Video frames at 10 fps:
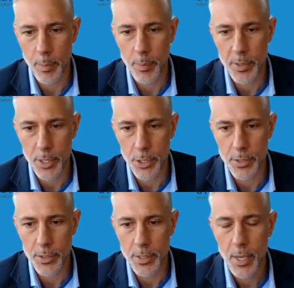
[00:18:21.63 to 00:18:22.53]

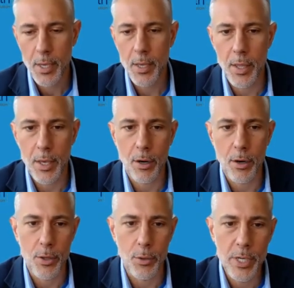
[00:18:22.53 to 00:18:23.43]
positions that
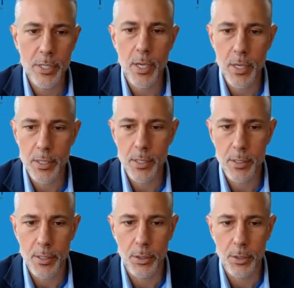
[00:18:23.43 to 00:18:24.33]
are the
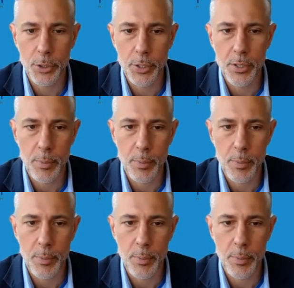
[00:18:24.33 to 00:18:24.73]
riskiest solutions,